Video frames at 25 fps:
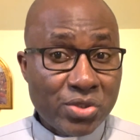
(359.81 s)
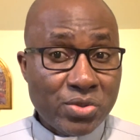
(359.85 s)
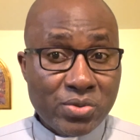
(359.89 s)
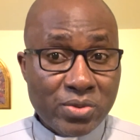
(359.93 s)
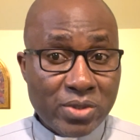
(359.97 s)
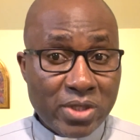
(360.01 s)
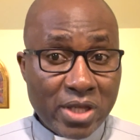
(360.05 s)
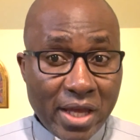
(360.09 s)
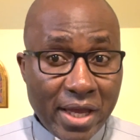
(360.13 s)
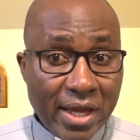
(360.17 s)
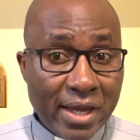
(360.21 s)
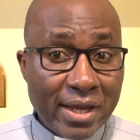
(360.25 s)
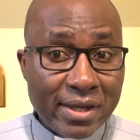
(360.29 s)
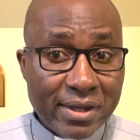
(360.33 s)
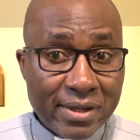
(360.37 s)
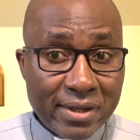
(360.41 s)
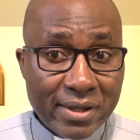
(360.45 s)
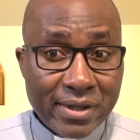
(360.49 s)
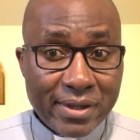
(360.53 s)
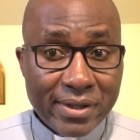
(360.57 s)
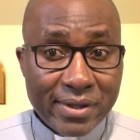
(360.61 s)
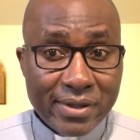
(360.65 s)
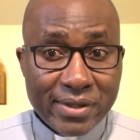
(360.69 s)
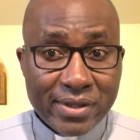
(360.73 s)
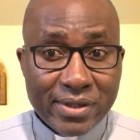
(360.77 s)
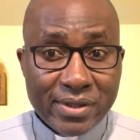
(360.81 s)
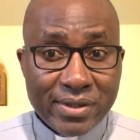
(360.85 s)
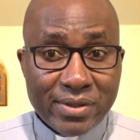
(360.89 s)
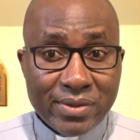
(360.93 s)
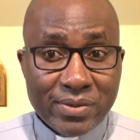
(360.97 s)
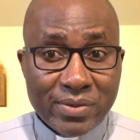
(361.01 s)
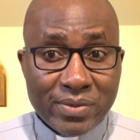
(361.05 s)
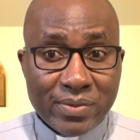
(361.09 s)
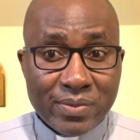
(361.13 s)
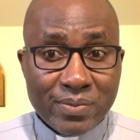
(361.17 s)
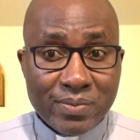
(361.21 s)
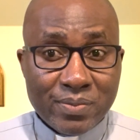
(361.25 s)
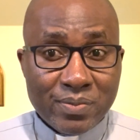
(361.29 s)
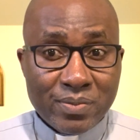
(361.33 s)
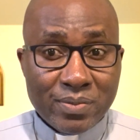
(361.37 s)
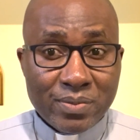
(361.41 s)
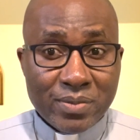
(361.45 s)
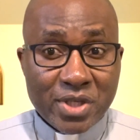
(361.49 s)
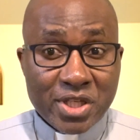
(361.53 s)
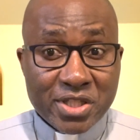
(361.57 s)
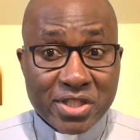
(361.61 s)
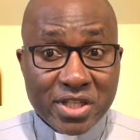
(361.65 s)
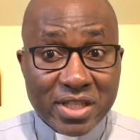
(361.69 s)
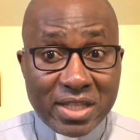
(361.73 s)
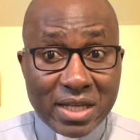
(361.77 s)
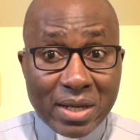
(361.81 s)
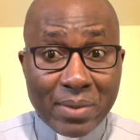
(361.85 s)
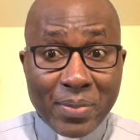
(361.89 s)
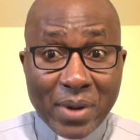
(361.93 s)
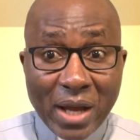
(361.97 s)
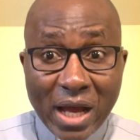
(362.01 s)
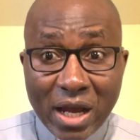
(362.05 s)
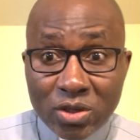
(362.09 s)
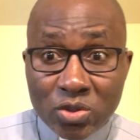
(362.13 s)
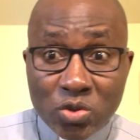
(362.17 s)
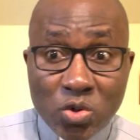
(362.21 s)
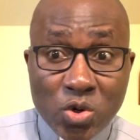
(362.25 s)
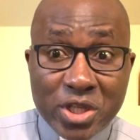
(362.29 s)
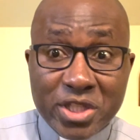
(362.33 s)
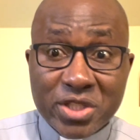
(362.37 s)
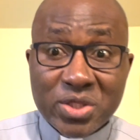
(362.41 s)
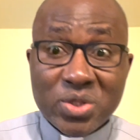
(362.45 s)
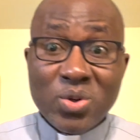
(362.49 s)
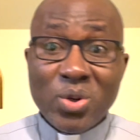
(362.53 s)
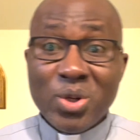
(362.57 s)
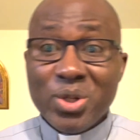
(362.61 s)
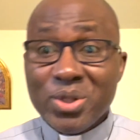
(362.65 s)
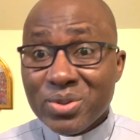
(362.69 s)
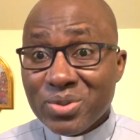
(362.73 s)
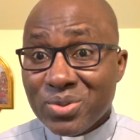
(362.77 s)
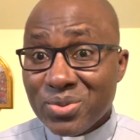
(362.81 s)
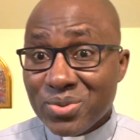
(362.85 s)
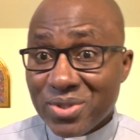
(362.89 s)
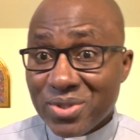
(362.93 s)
today. Is it about who is going to